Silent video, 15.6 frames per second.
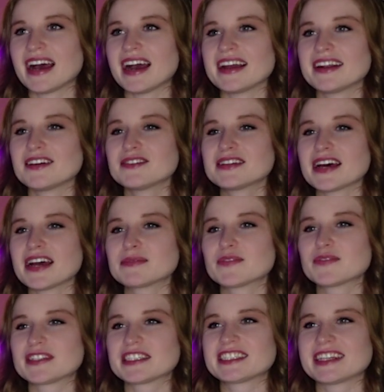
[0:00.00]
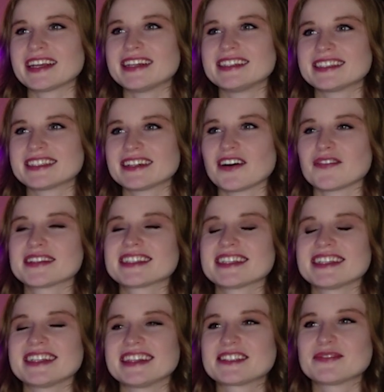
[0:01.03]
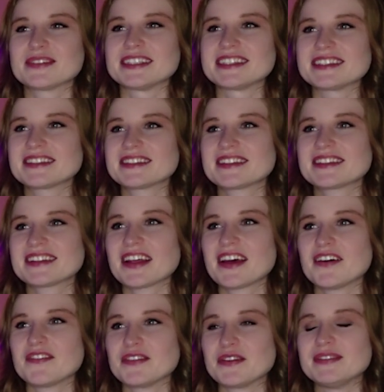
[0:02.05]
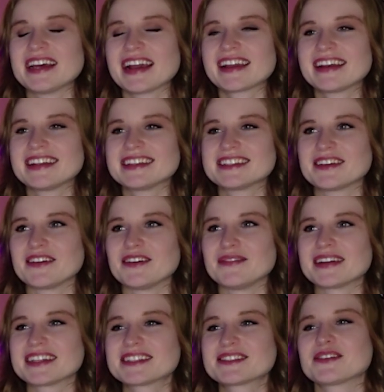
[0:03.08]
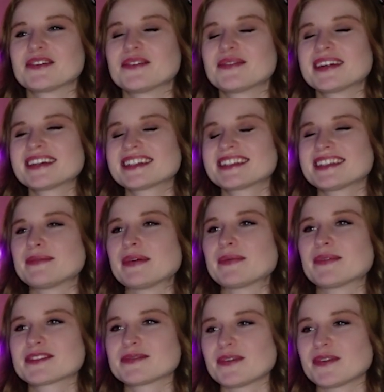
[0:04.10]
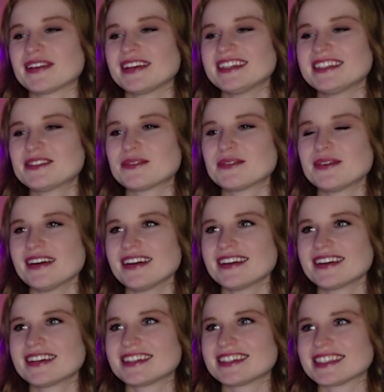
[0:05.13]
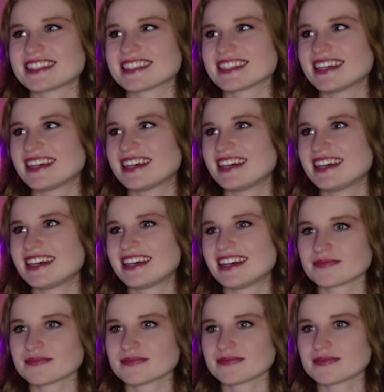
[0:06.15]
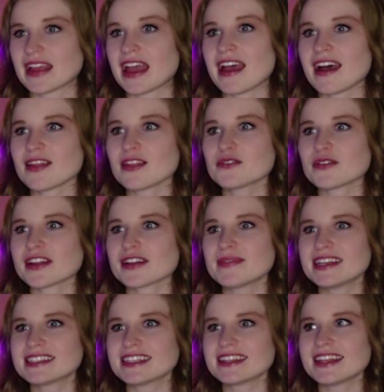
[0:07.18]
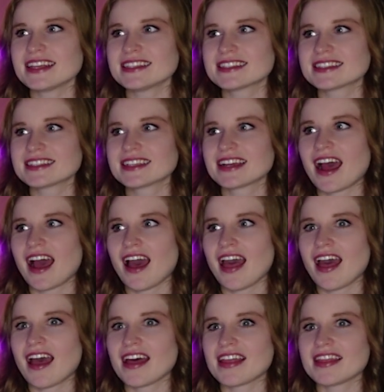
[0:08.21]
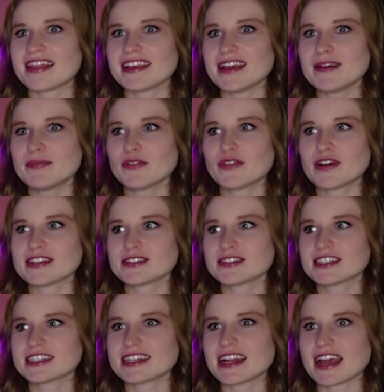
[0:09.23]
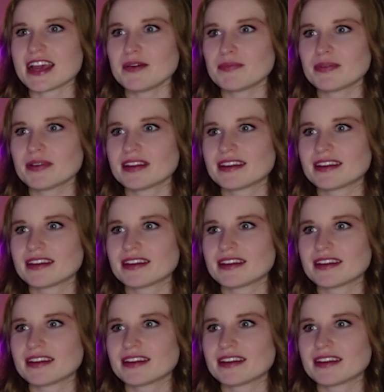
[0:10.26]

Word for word: I know times have just changed, and obviously this was a few decades ago, but it's so weird to see people smoking indoors. Alan Rickman is in this? The Professor Snape?